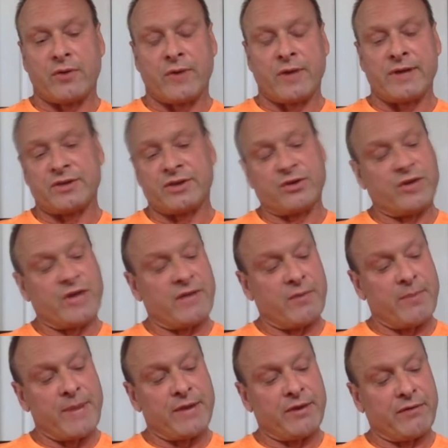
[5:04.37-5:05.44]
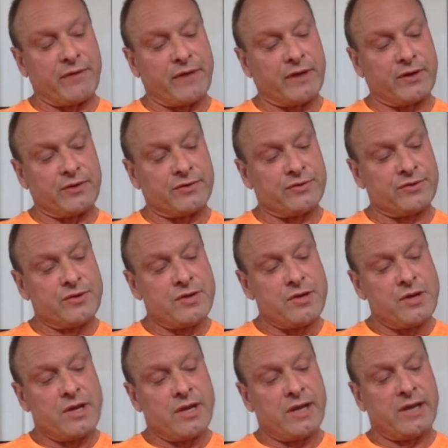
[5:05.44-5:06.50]
arthritis that could never bend her
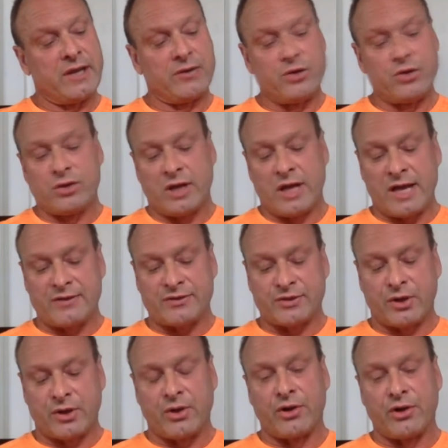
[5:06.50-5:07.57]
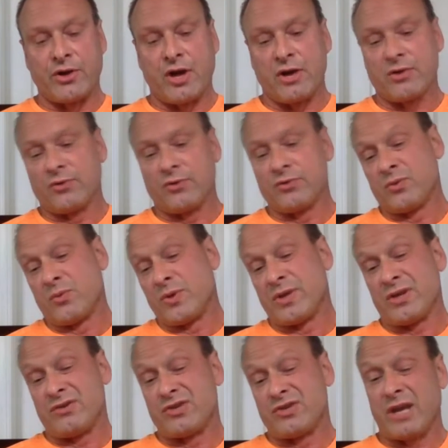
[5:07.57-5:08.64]
fingers, and utilized it on her knuckles. And
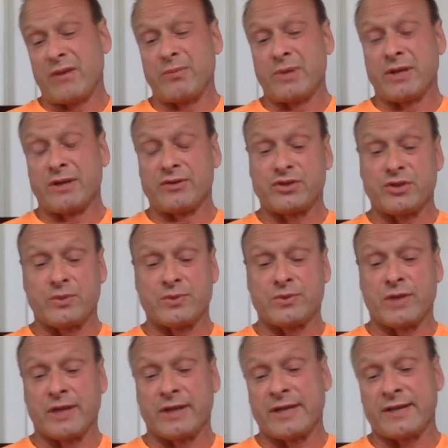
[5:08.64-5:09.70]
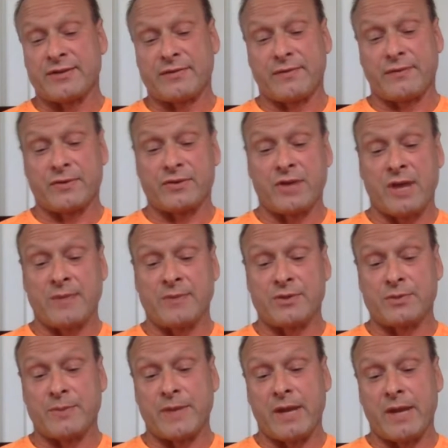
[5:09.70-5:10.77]
within 10 minutes, she was like, that's the first time
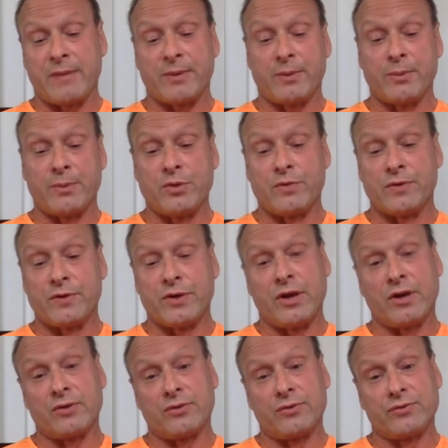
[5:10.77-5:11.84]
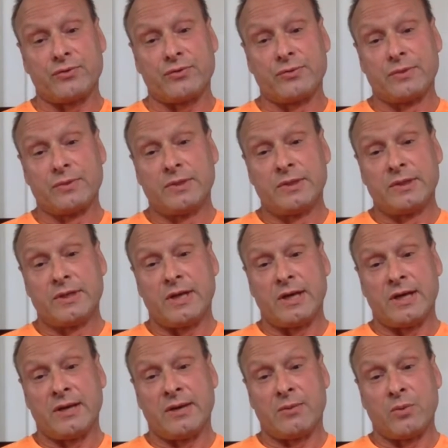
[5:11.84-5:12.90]
she's been able to move her knuckles
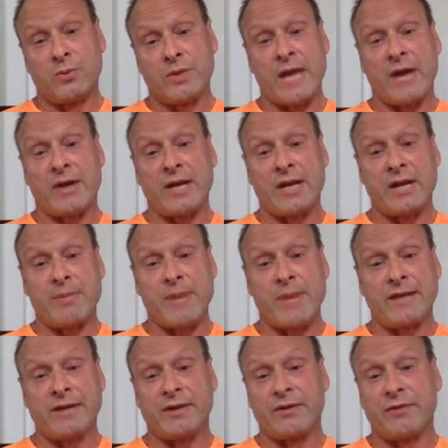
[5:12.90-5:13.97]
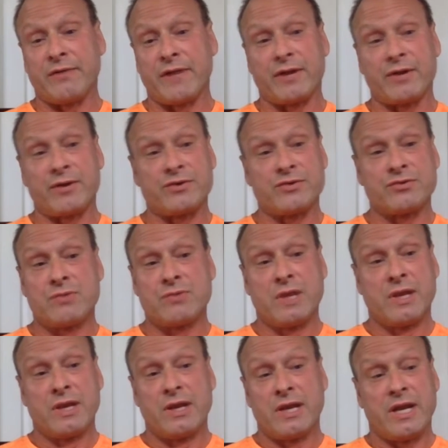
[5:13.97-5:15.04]
without any pain in her fingers.
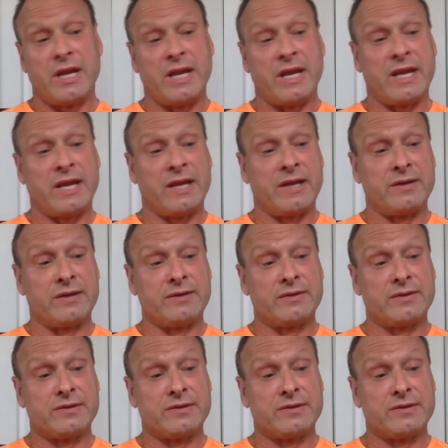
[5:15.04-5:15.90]
And